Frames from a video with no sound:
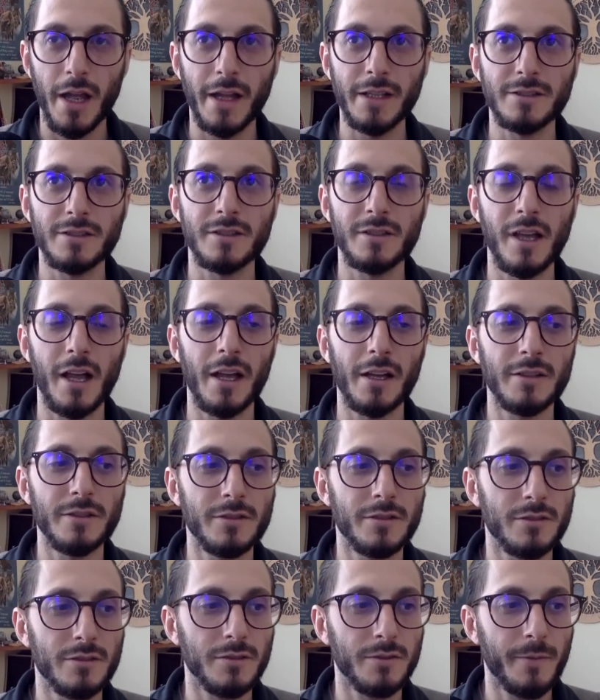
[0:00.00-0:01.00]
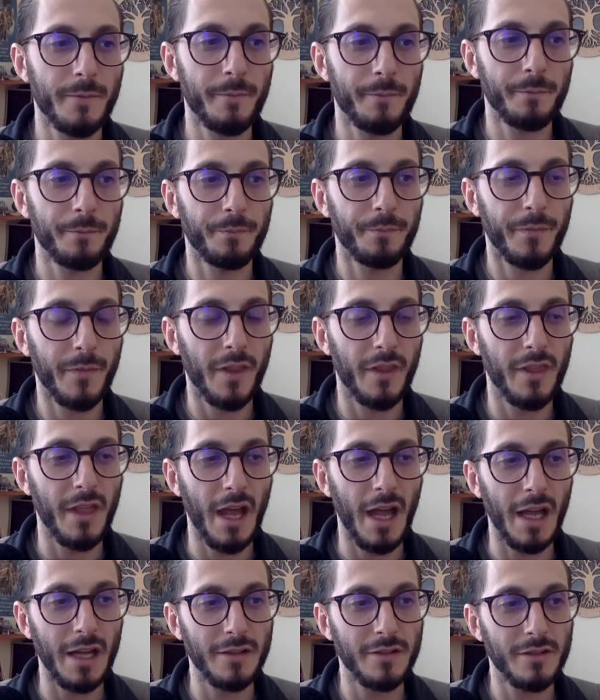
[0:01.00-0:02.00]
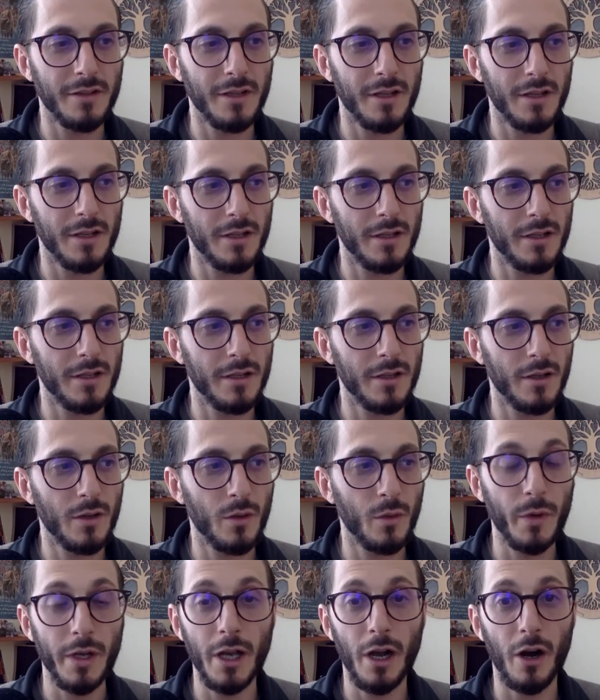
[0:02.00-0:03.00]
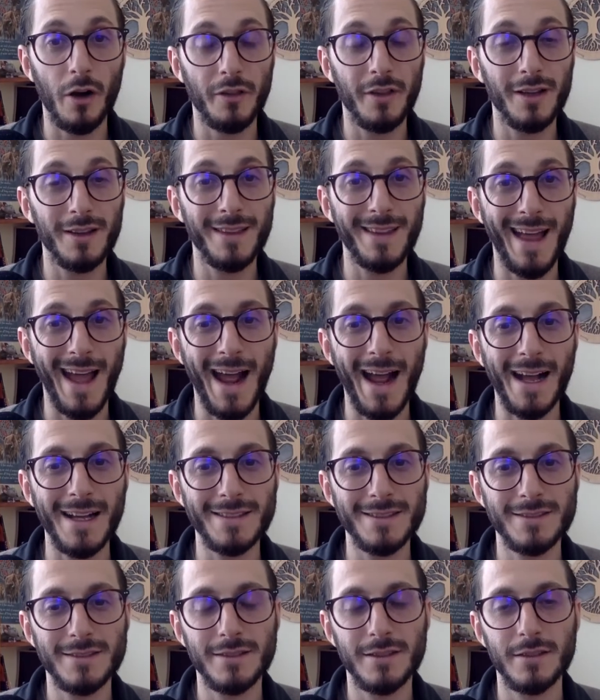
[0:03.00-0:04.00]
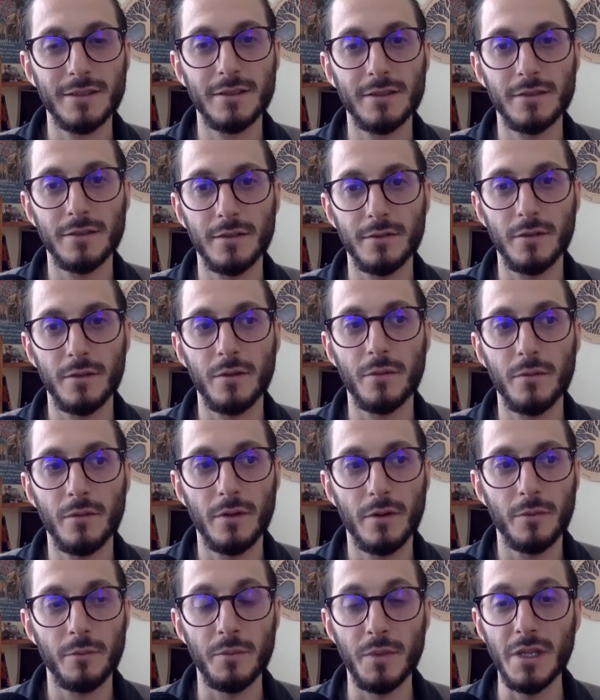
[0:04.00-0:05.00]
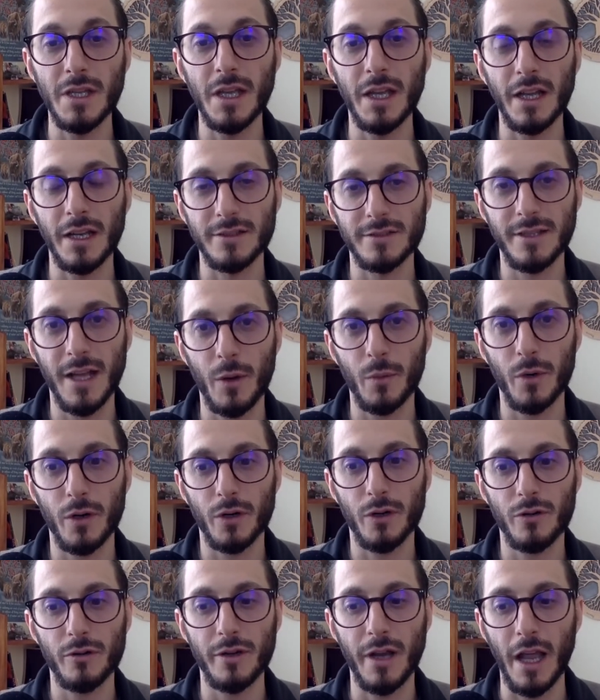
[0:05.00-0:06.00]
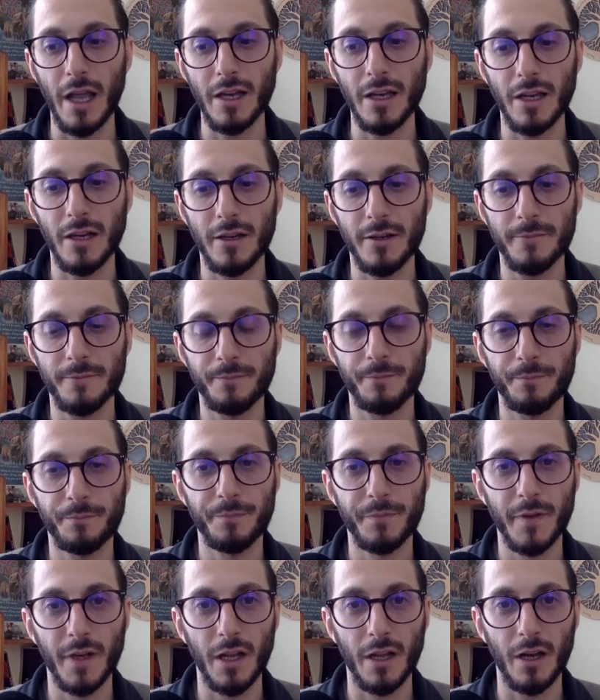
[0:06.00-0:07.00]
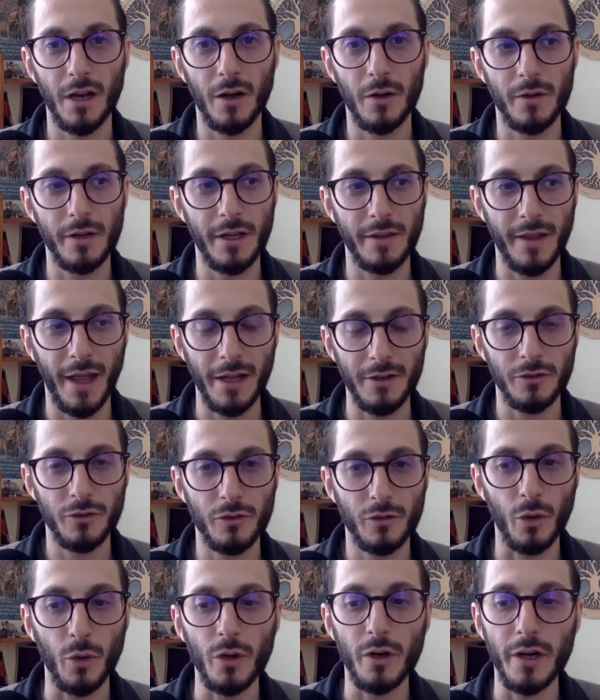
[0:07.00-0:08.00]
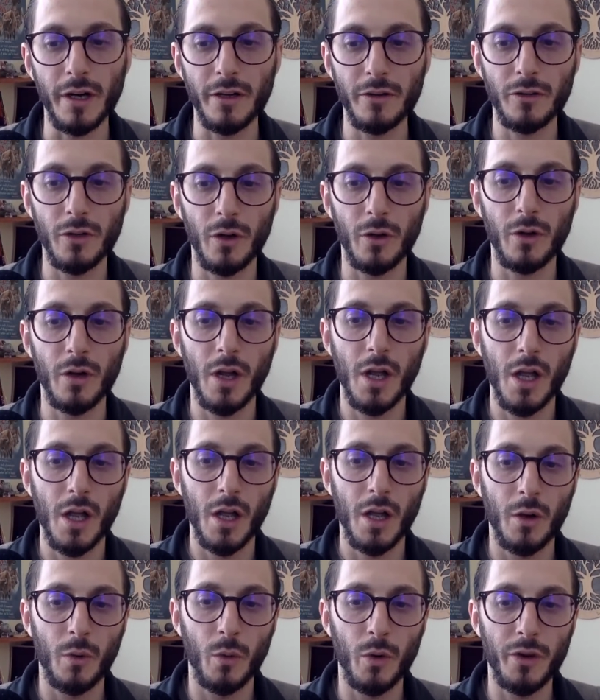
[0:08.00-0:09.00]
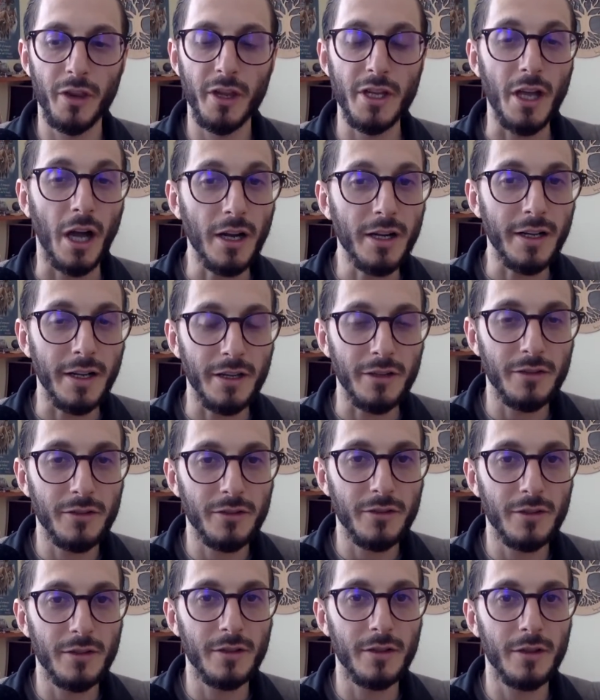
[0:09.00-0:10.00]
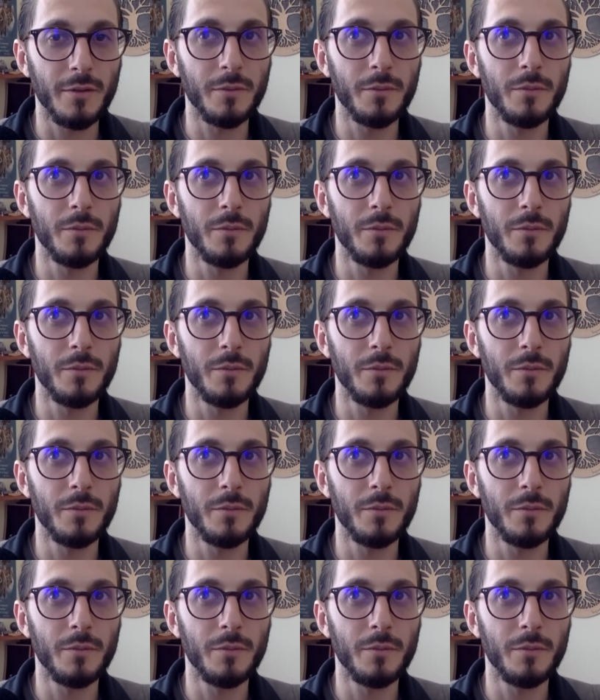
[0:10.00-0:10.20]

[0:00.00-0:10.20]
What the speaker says: it says that we are the last beings that were created, in that story. So we're the youngest.